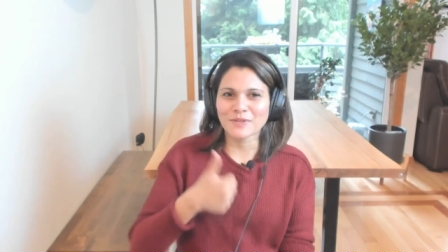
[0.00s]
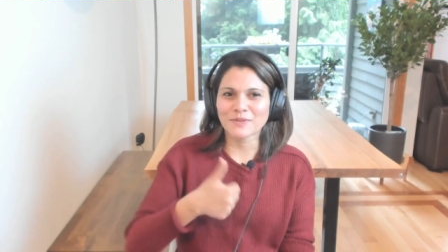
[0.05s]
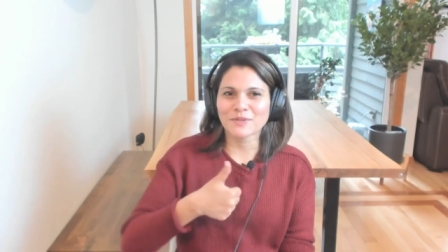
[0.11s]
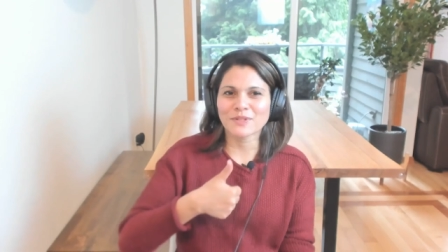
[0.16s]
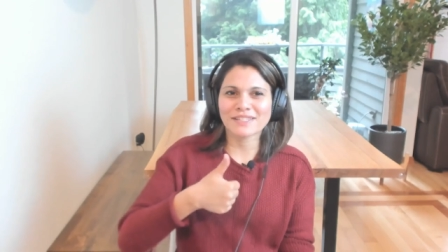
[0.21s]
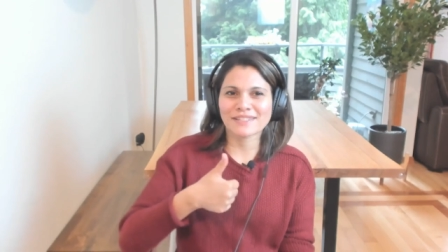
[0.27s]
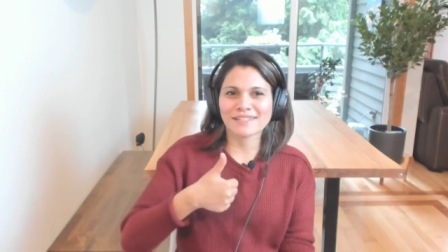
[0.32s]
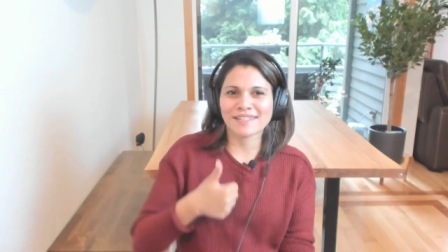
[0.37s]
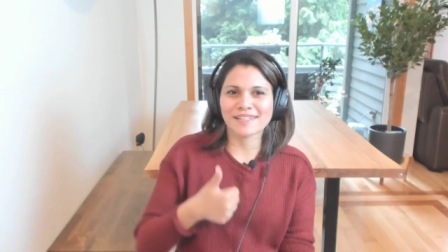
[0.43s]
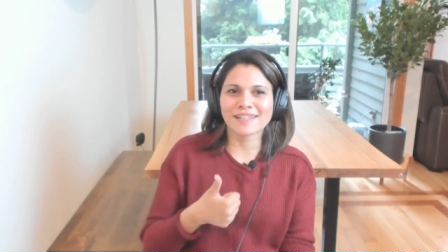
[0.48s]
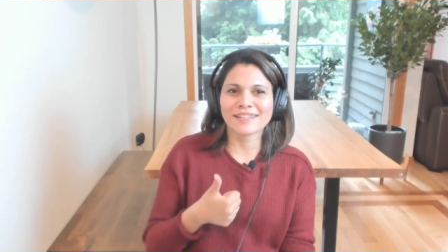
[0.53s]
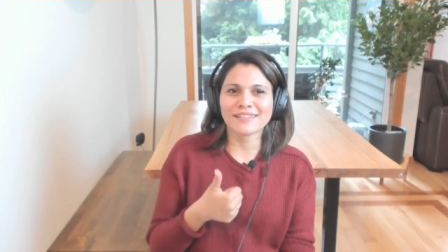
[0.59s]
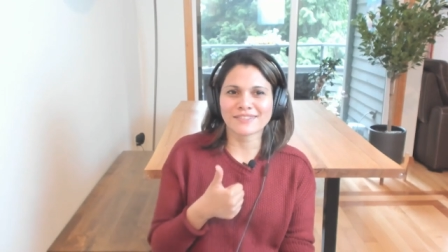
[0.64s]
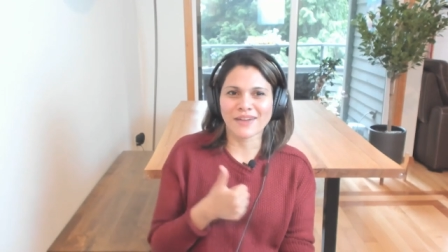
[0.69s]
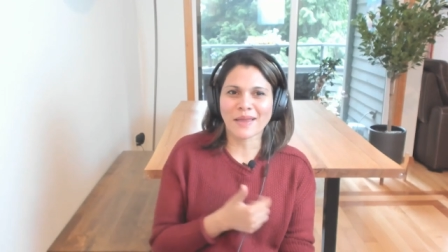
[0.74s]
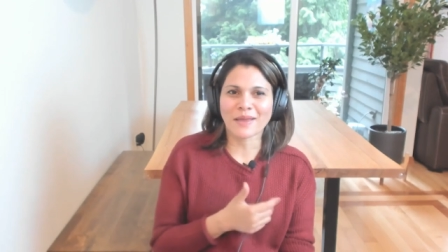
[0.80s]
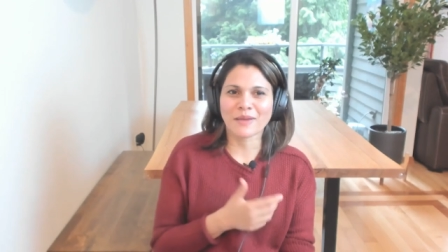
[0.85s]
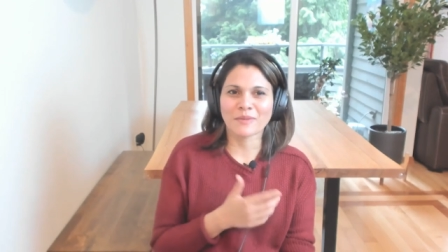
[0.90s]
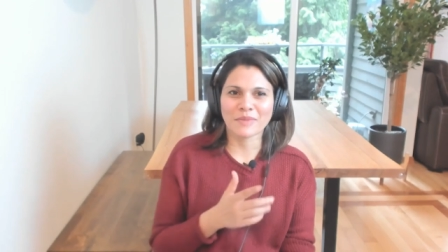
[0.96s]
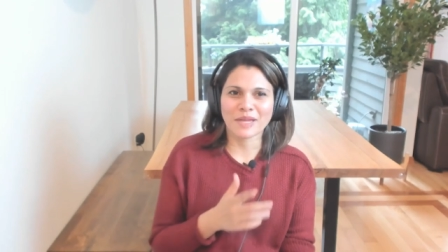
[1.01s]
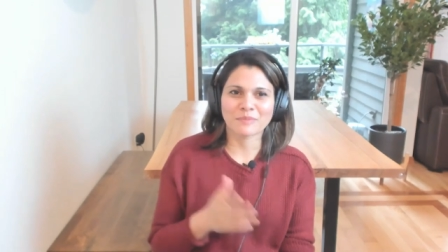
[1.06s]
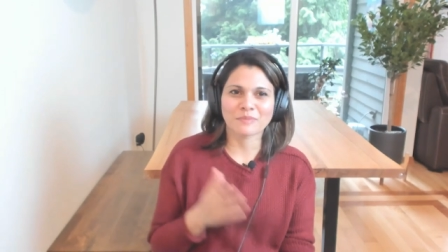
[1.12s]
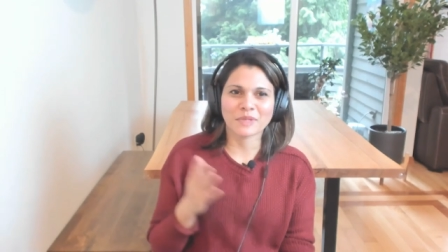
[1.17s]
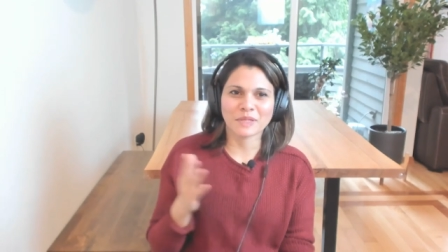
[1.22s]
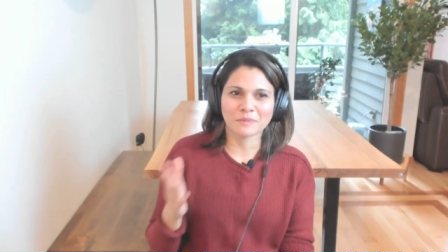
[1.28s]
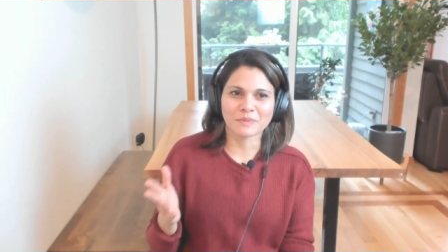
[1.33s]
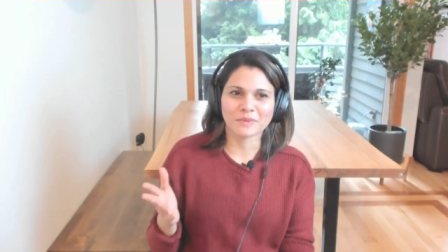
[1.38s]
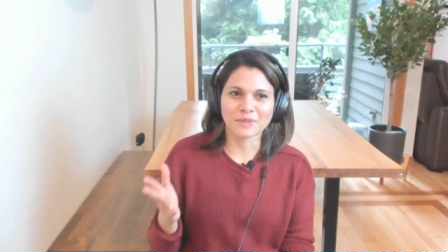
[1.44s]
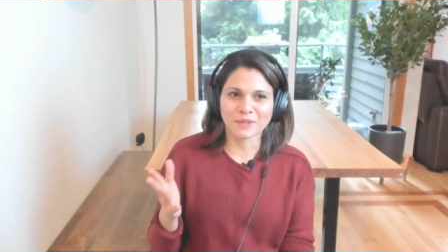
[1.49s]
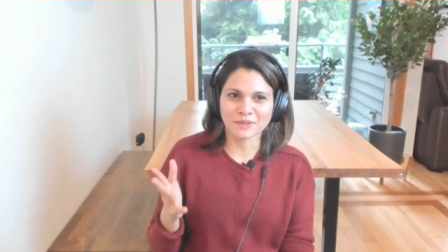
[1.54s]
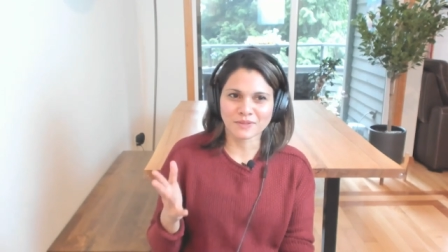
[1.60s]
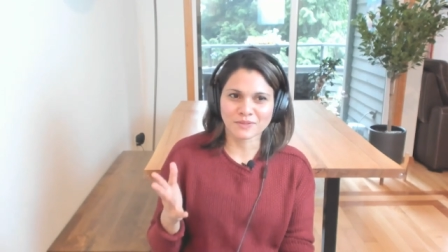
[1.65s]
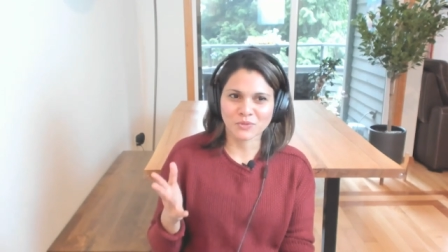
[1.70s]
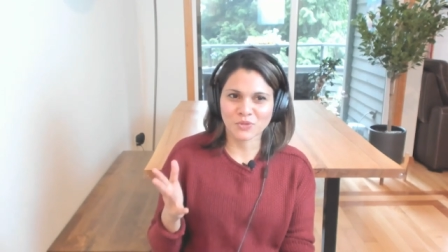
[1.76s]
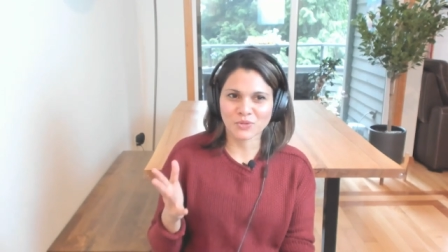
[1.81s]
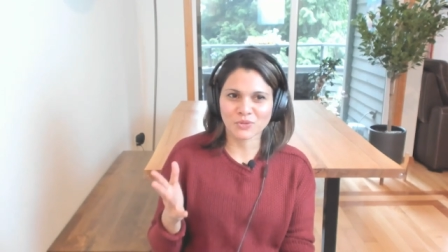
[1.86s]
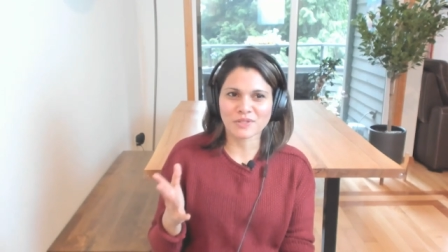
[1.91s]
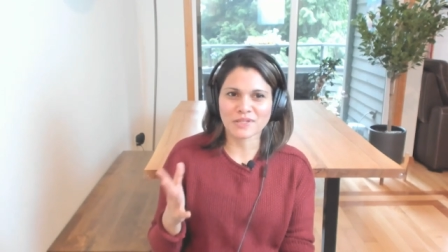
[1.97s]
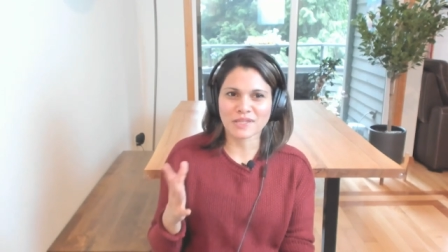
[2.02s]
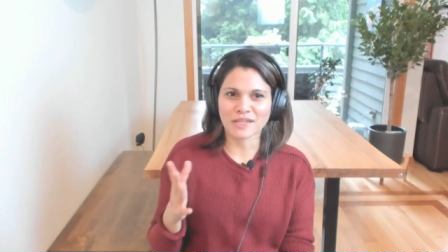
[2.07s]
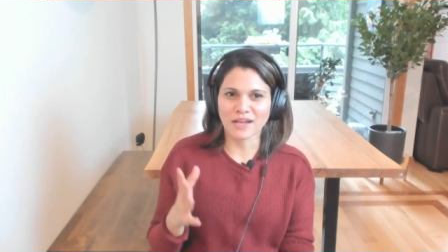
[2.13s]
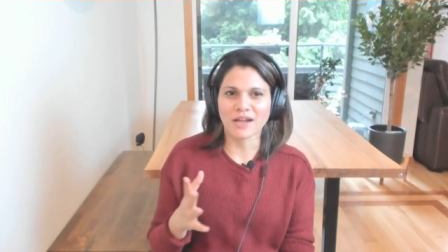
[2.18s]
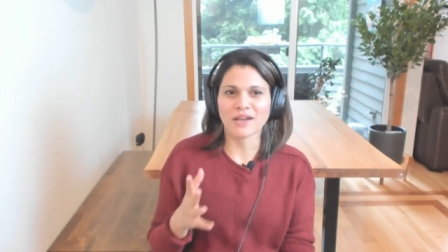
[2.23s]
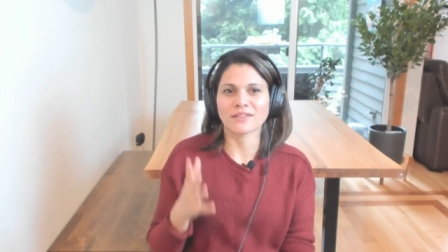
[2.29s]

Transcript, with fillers: we would still recommend people choosing